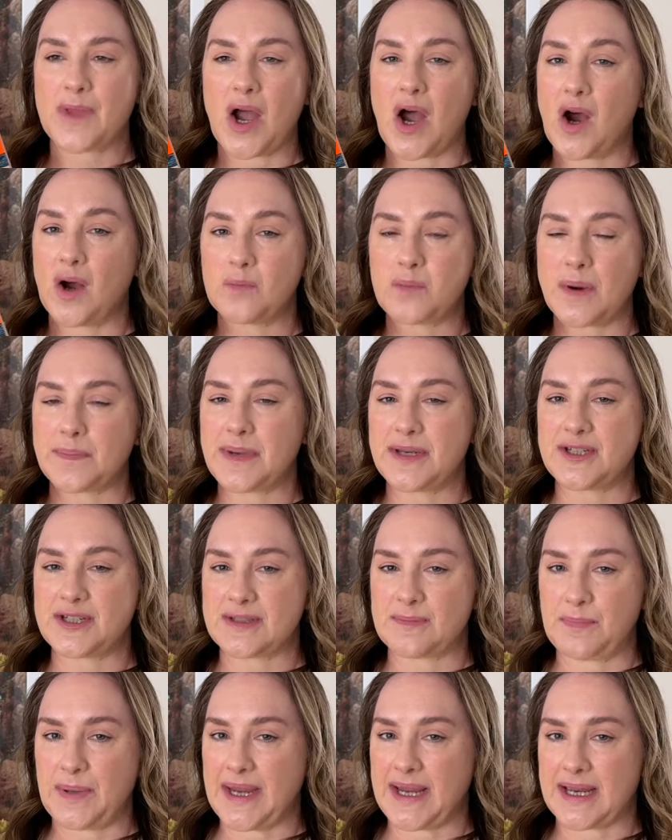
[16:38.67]
I'll probably
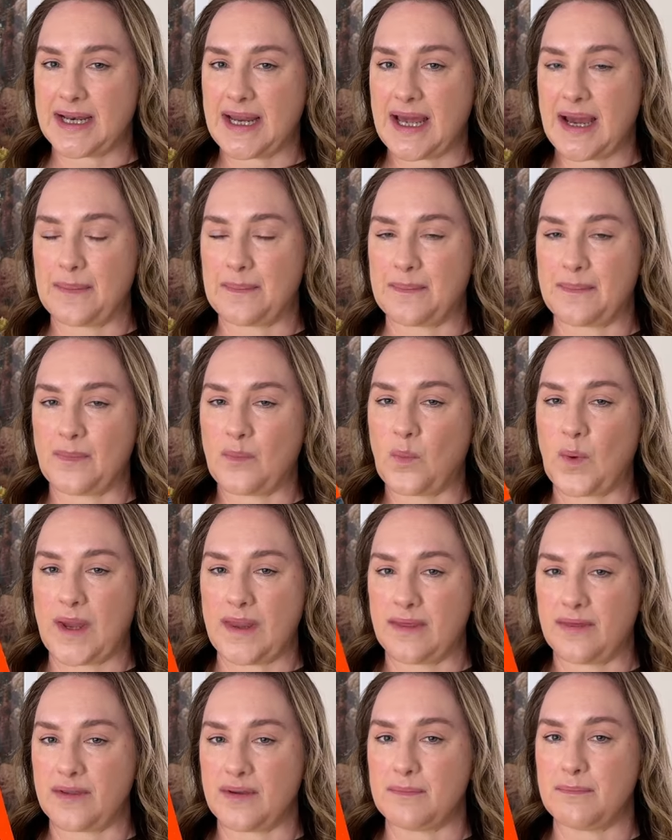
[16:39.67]
just pick it up
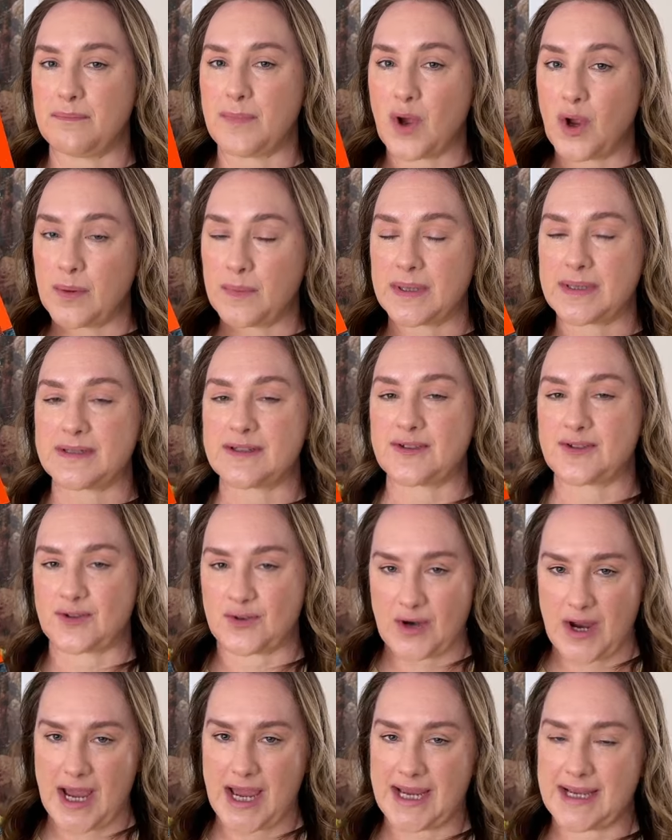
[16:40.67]
when the moment
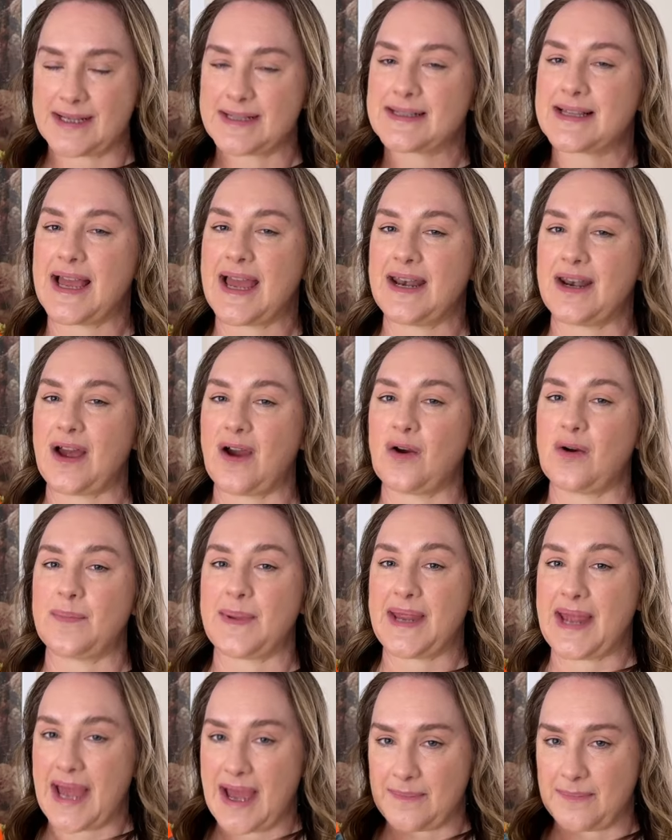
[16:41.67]
strikes and I'll
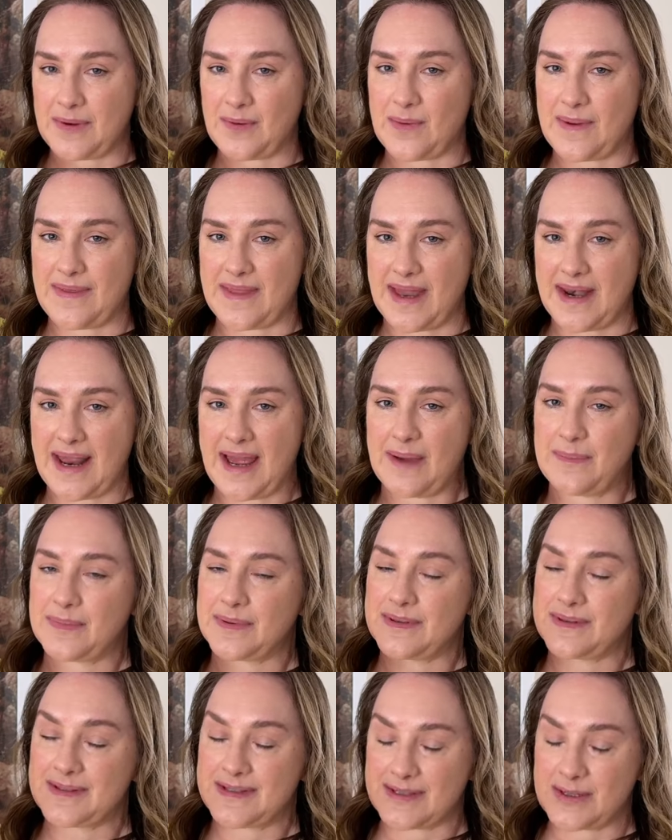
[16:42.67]
be happy when that
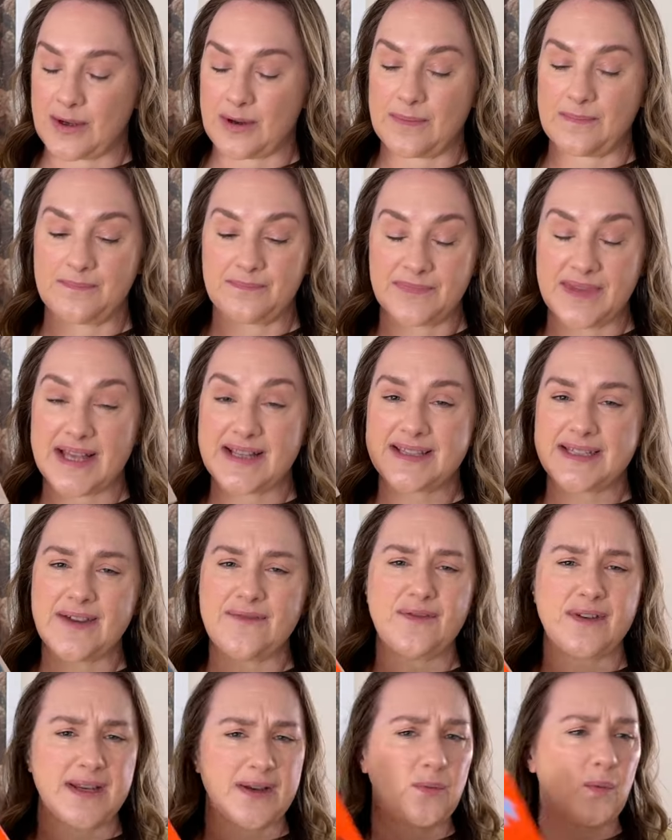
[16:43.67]
happens. So that's
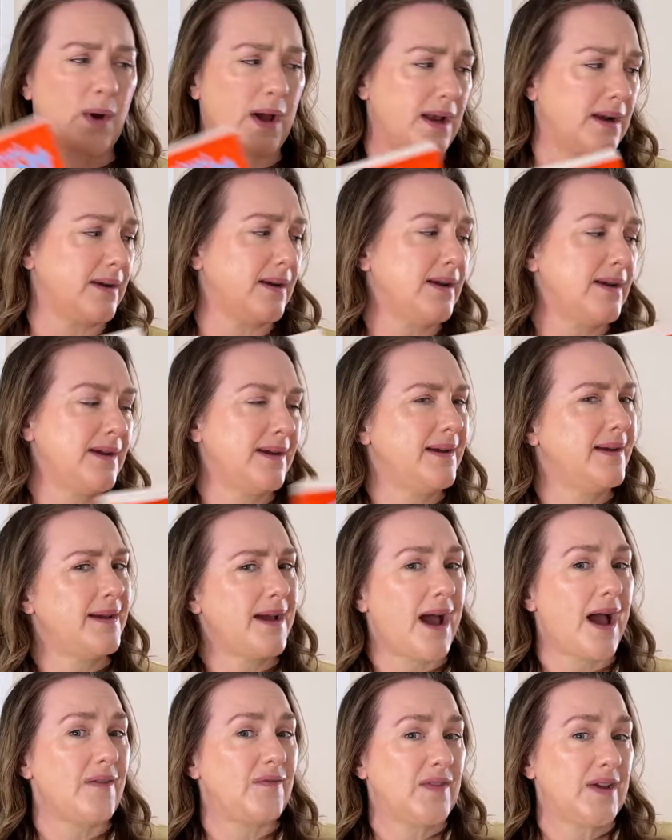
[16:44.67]
definitely one
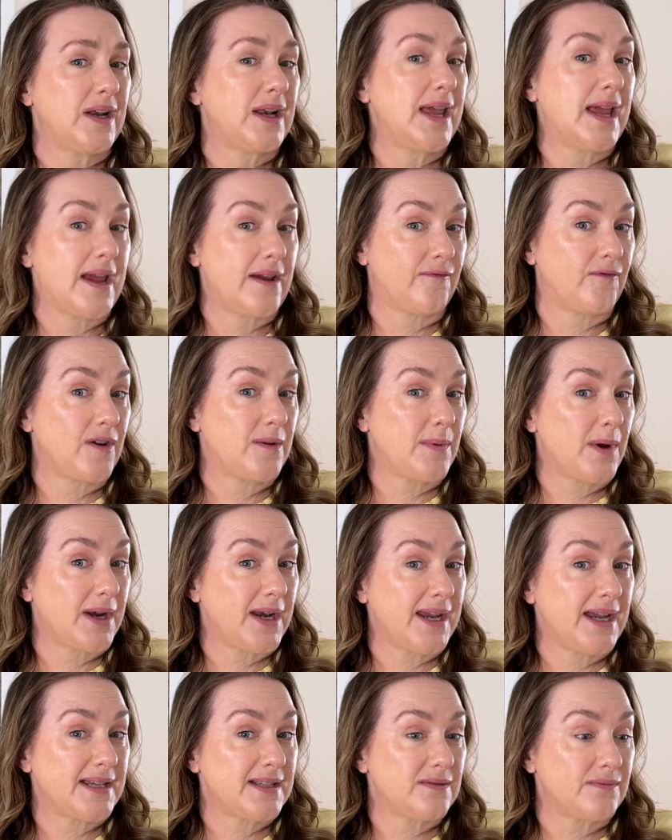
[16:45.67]
I feel
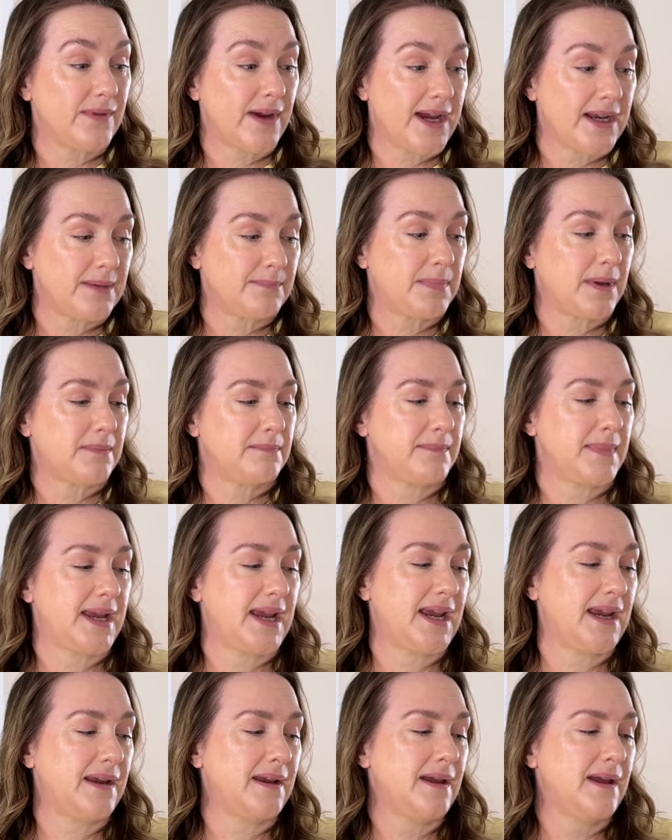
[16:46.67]
everybody has read but
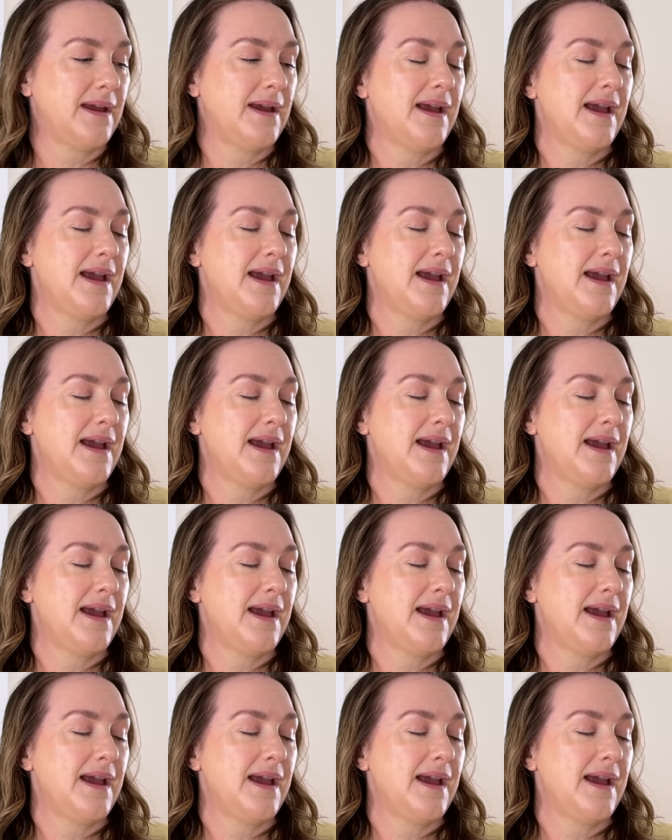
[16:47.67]
me.